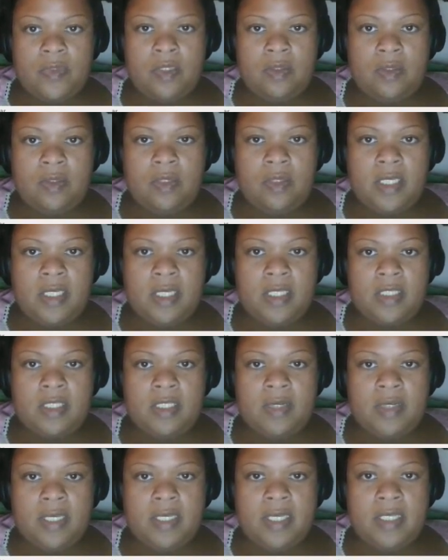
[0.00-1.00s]
Okay,
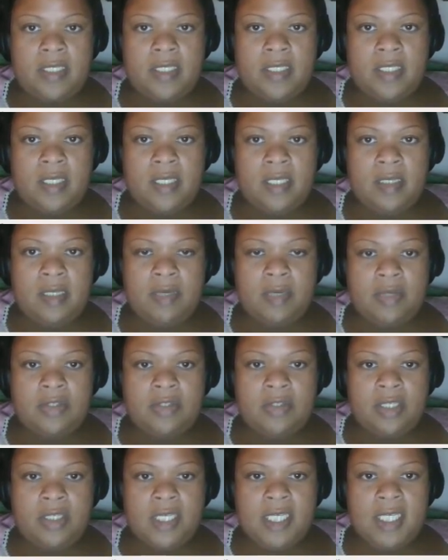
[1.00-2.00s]
so ISE,
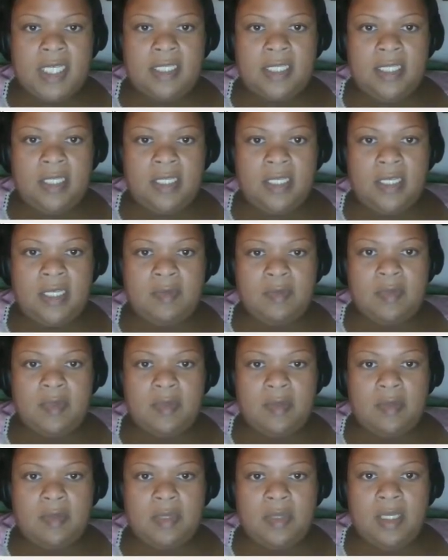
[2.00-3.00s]
PowerShell ISE come
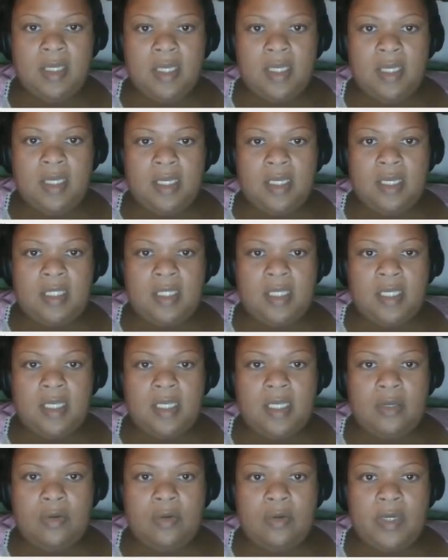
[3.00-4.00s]
up,
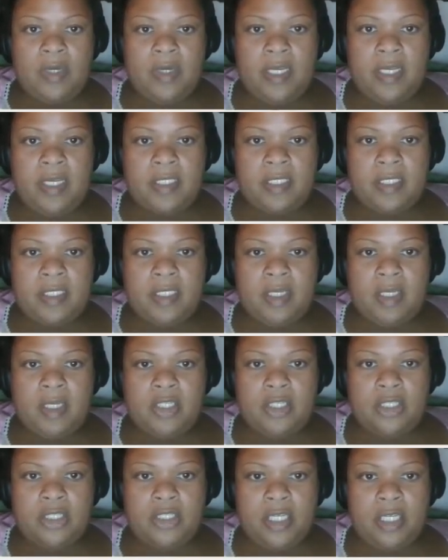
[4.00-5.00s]
click Run as
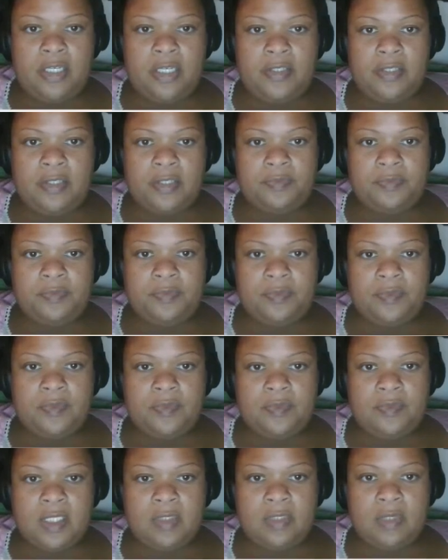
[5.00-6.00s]
Administrator.
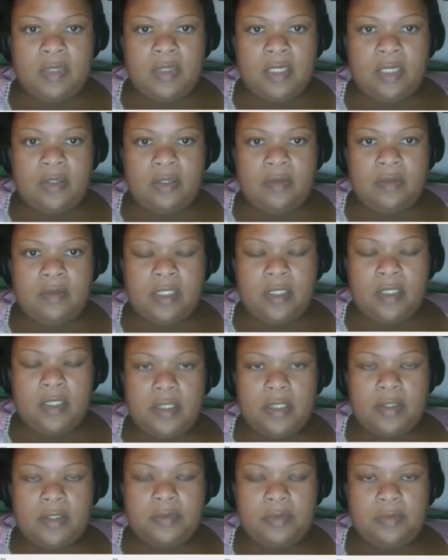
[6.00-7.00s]
That's what I always
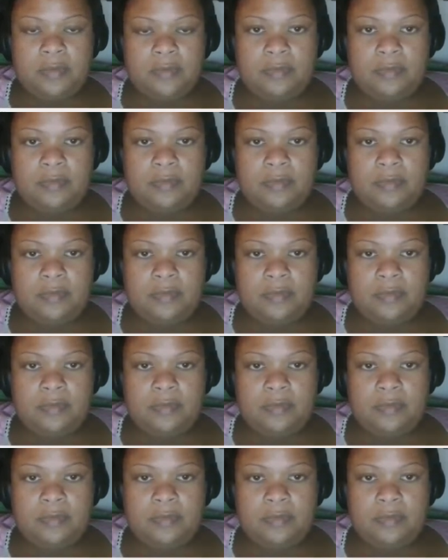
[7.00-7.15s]
do.